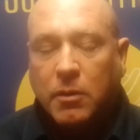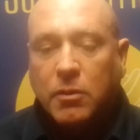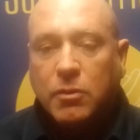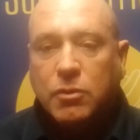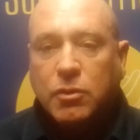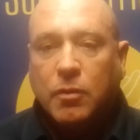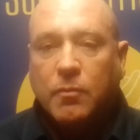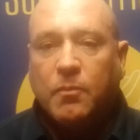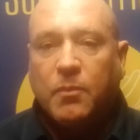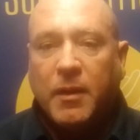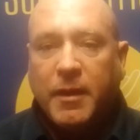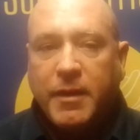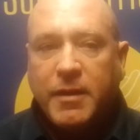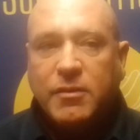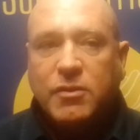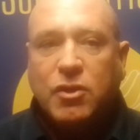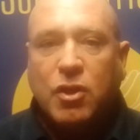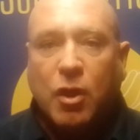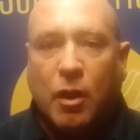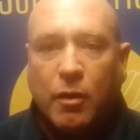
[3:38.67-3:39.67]
So
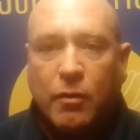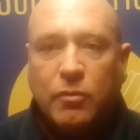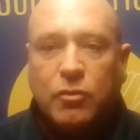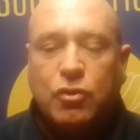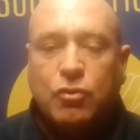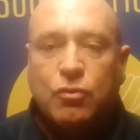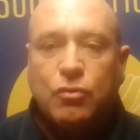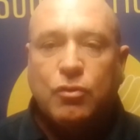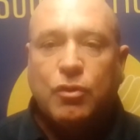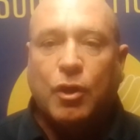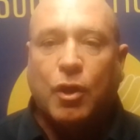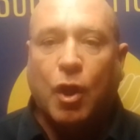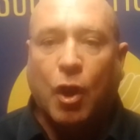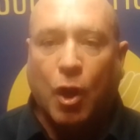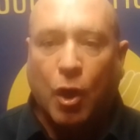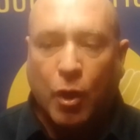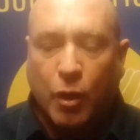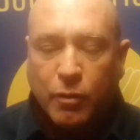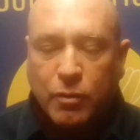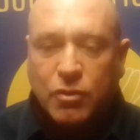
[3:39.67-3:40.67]
please go to the
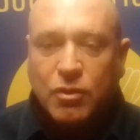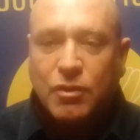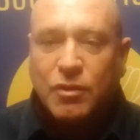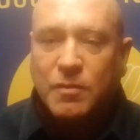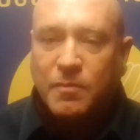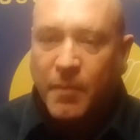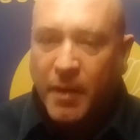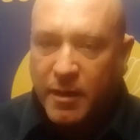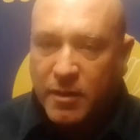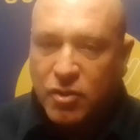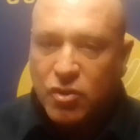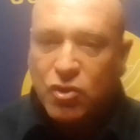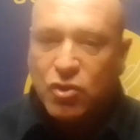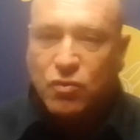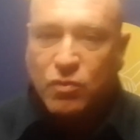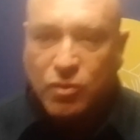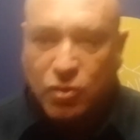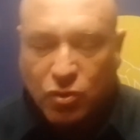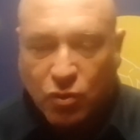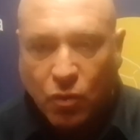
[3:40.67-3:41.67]
closest
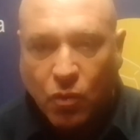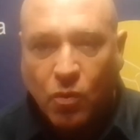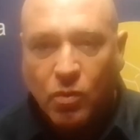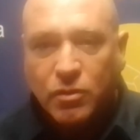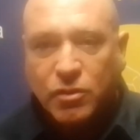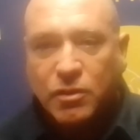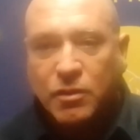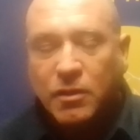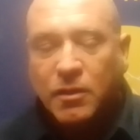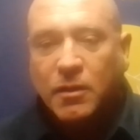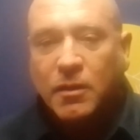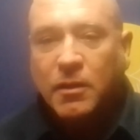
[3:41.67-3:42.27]
magistrate's court